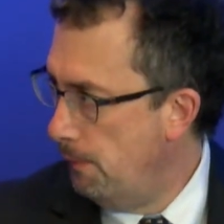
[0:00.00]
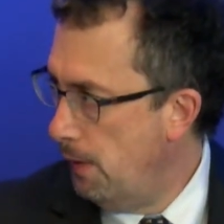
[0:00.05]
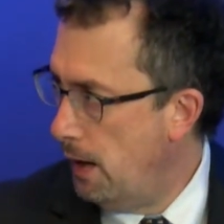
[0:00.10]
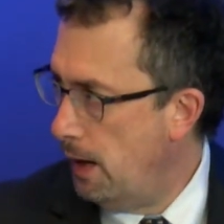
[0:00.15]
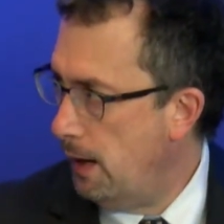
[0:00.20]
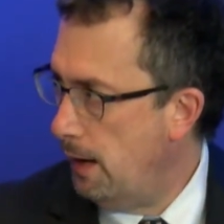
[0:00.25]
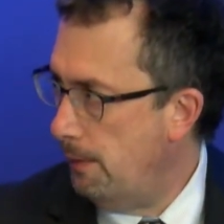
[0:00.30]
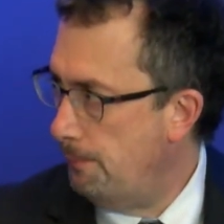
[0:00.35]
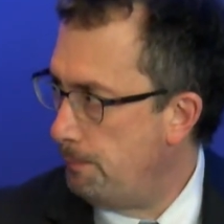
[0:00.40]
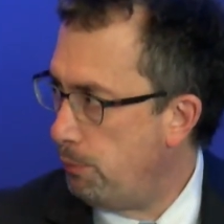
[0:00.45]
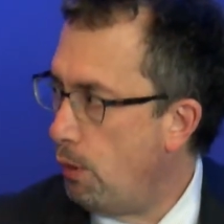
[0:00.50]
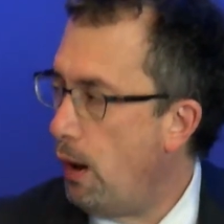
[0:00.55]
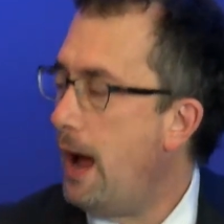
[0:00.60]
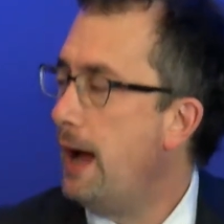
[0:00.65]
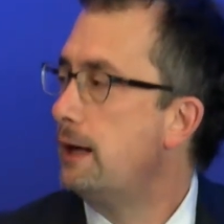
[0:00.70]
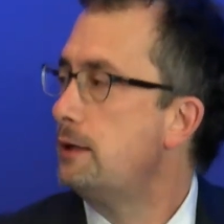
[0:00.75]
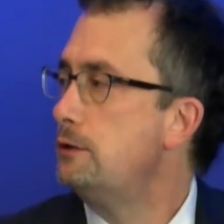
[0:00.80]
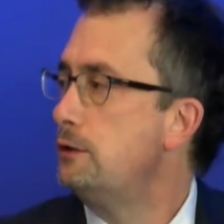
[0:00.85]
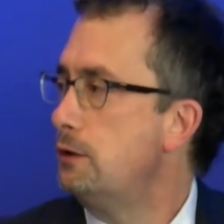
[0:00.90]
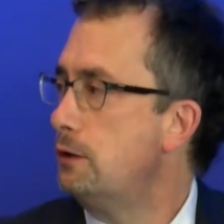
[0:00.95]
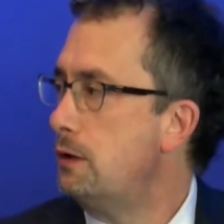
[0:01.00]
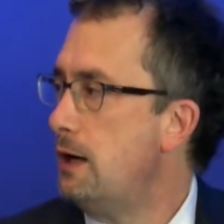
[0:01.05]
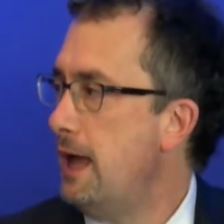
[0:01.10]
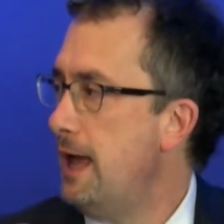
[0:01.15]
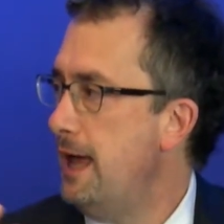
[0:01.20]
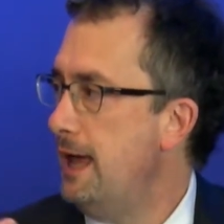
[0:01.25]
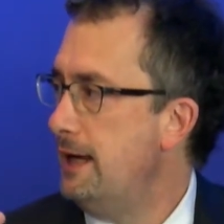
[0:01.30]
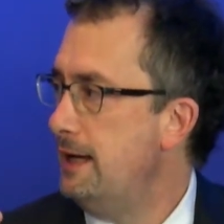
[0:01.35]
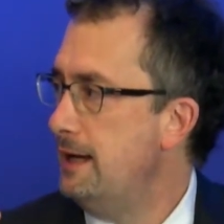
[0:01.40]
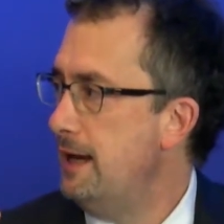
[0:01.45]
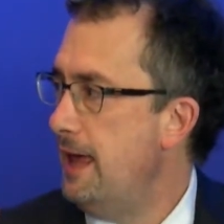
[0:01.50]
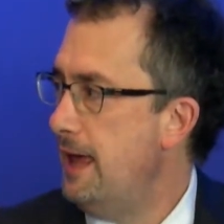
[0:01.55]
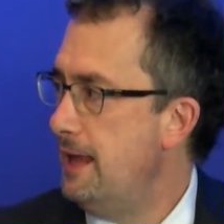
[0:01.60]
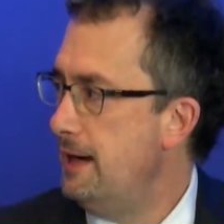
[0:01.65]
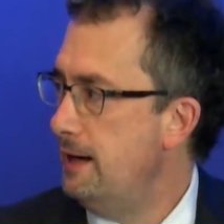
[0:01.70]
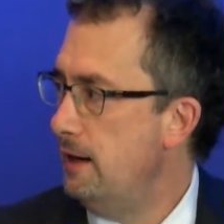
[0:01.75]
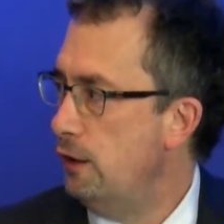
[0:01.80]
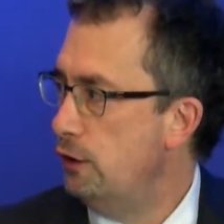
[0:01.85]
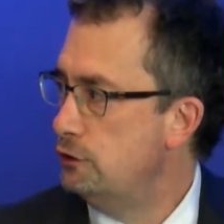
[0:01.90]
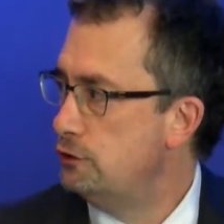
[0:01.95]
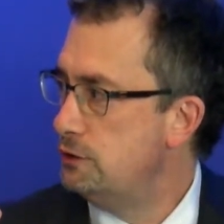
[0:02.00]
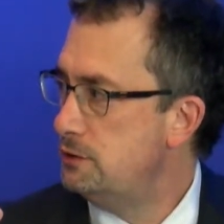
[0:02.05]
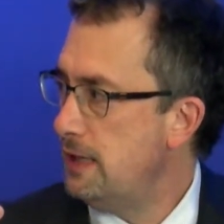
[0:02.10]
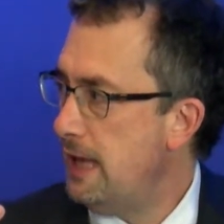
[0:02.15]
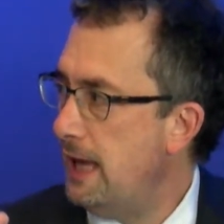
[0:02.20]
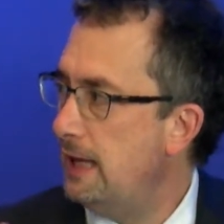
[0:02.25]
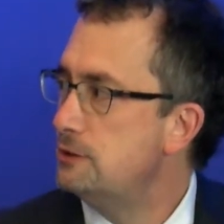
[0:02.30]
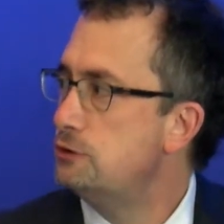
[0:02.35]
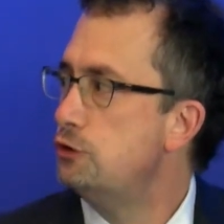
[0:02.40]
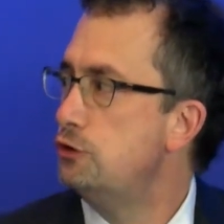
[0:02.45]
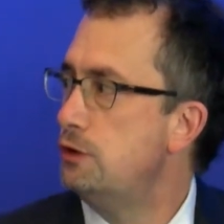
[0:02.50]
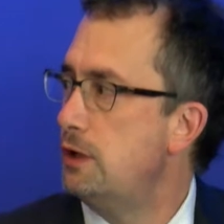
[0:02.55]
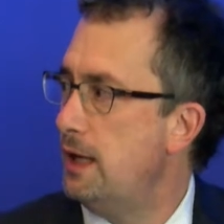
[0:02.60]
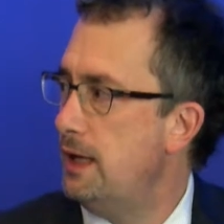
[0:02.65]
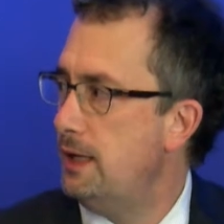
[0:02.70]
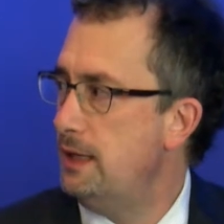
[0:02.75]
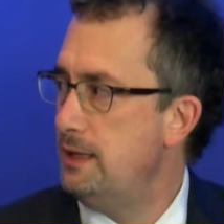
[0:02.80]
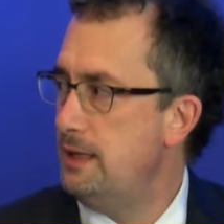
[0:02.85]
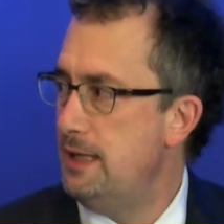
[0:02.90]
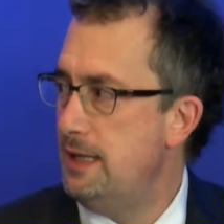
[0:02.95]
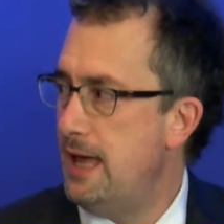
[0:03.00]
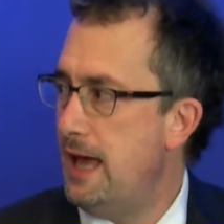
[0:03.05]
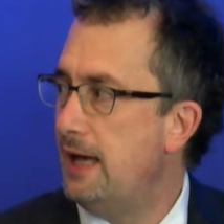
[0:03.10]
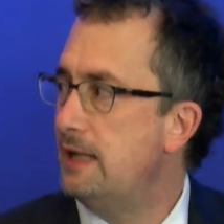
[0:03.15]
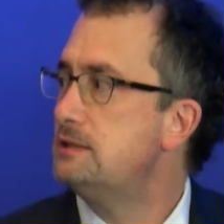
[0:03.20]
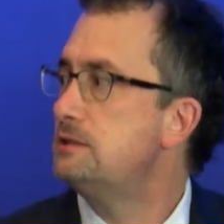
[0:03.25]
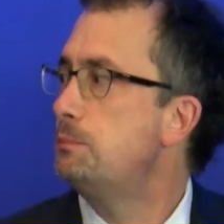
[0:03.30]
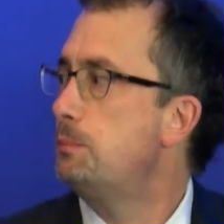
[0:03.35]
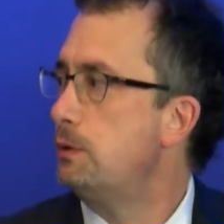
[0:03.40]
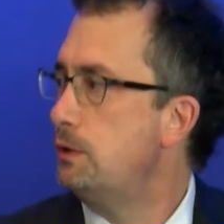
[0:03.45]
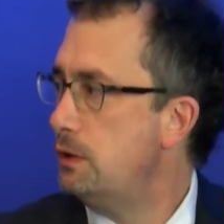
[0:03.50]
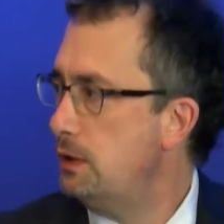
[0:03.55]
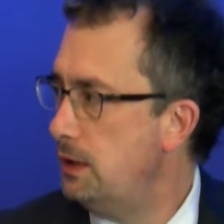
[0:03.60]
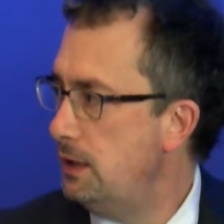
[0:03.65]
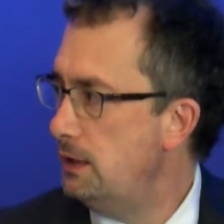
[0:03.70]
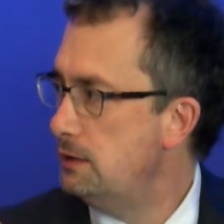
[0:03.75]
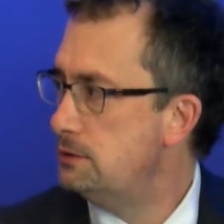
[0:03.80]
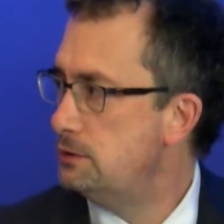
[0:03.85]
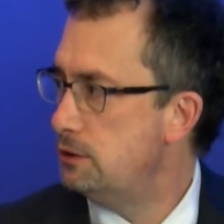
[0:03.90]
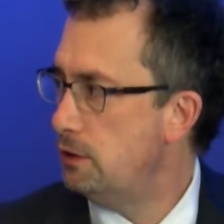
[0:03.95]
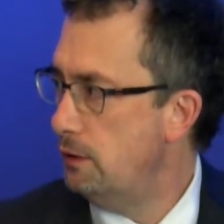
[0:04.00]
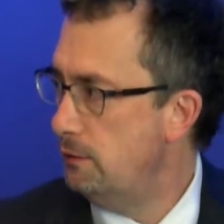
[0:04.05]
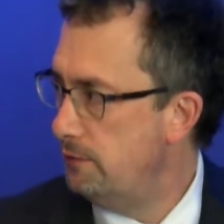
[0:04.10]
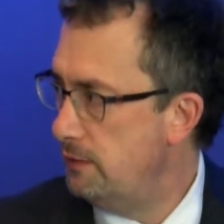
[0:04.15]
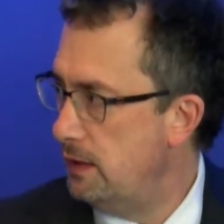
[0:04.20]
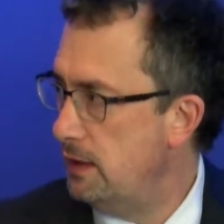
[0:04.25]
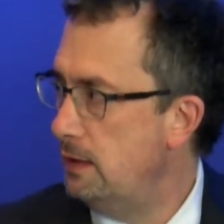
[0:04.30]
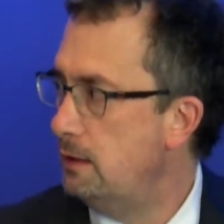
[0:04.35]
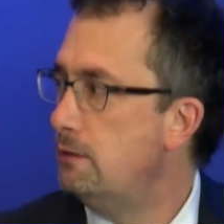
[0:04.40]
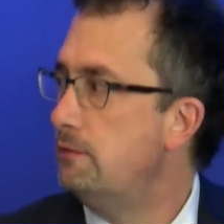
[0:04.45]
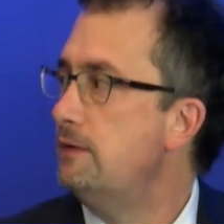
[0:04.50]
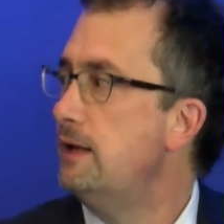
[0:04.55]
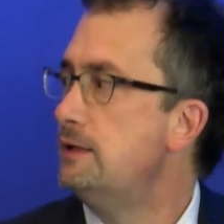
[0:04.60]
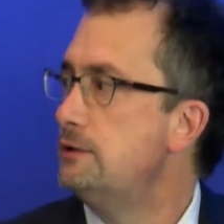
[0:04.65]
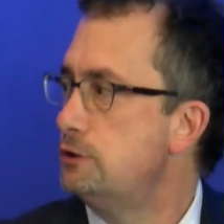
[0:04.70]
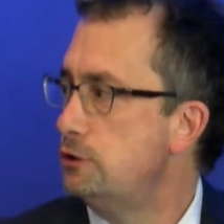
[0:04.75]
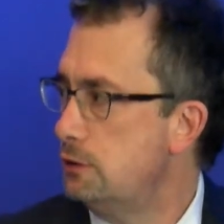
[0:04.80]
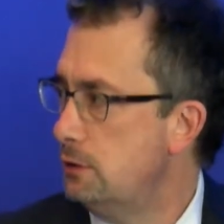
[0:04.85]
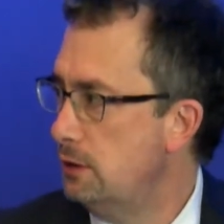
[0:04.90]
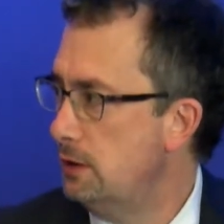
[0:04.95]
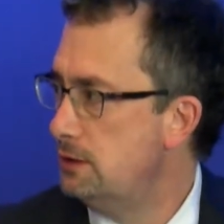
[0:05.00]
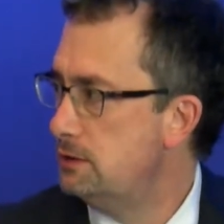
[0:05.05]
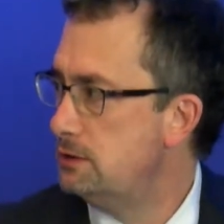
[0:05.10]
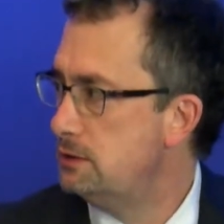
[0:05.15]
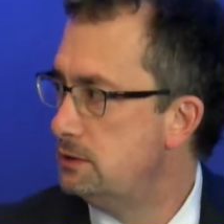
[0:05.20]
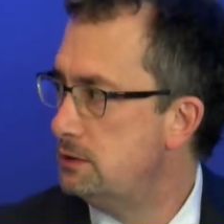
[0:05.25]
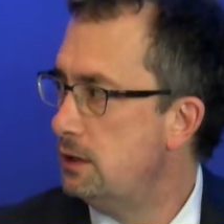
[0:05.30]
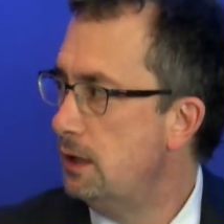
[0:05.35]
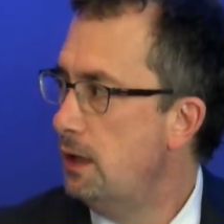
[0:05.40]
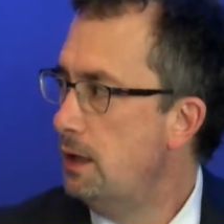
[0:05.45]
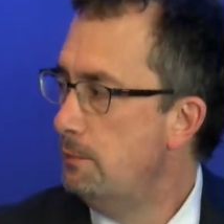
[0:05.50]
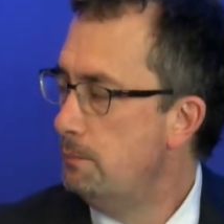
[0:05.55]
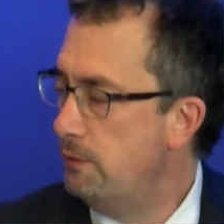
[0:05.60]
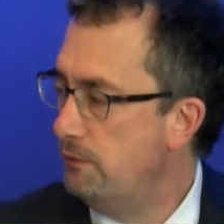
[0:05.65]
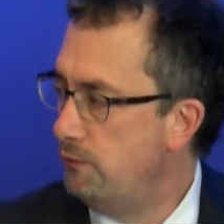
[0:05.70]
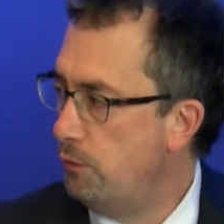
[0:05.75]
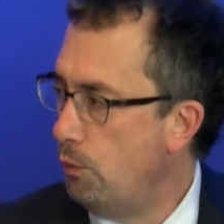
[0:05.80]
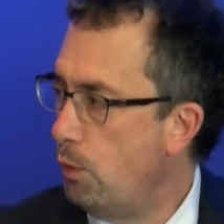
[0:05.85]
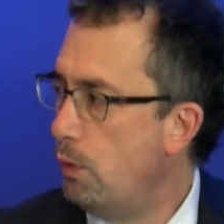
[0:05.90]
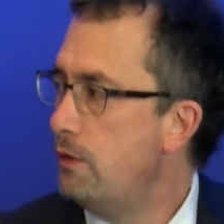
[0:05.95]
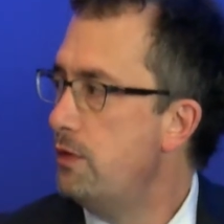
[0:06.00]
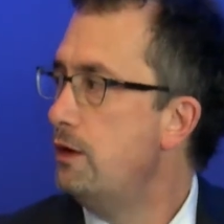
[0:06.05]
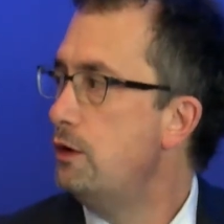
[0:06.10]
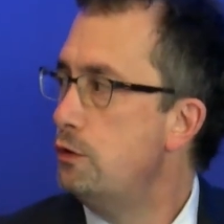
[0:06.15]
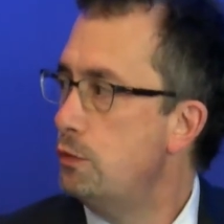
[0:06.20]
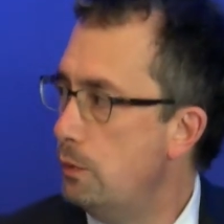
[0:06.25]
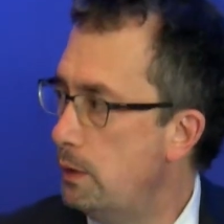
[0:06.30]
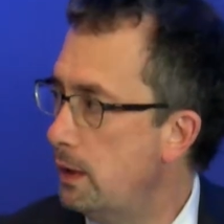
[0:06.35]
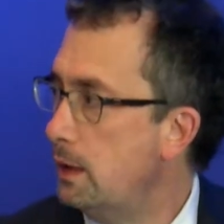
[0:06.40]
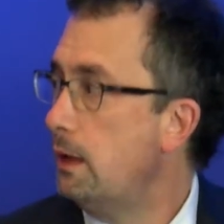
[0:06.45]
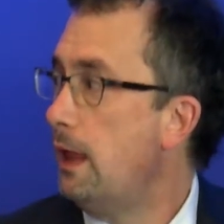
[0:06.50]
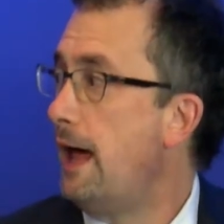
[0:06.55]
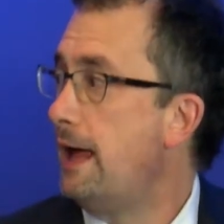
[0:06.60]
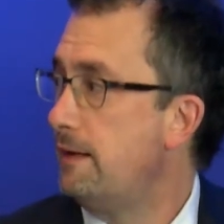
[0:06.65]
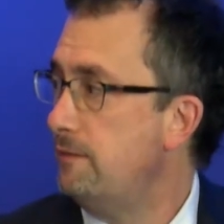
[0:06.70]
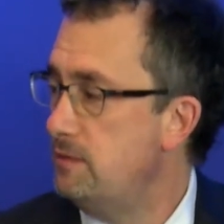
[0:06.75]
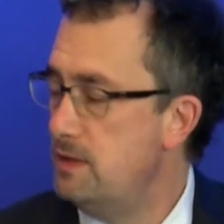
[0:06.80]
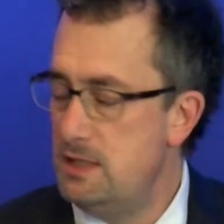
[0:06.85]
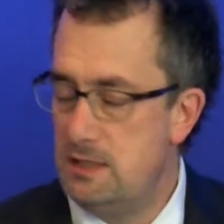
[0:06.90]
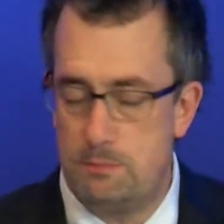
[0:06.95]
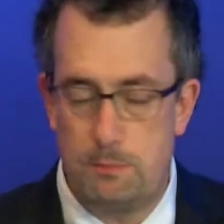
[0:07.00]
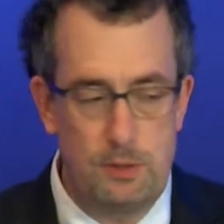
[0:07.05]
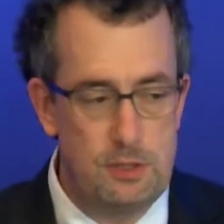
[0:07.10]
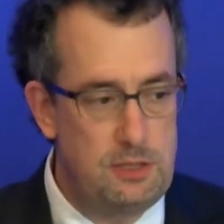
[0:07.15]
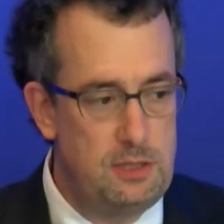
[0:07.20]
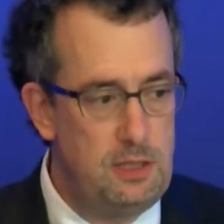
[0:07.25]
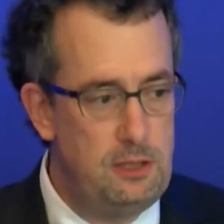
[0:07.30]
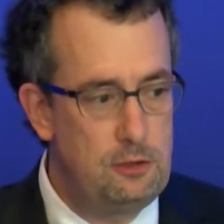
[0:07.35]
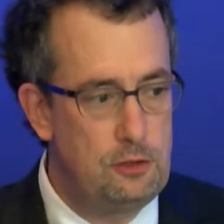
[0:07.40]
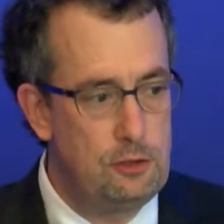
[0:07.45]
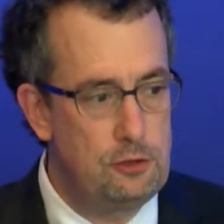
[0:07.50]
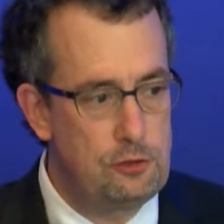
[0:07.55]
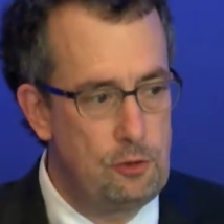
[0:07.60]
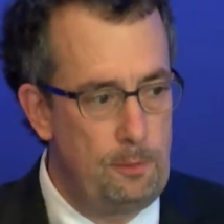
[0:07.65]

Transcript: proctor and ascertain the expertise of the interventionalists before they're doing a lot of these procedures.